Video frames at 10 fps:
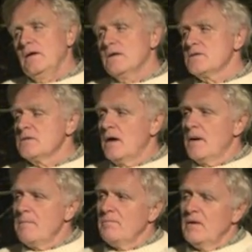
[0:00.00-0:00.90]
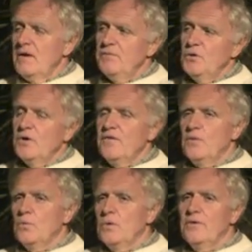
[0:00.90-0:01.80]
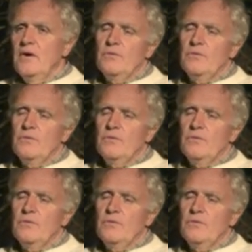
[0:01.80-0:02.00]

Yes. If we look at the World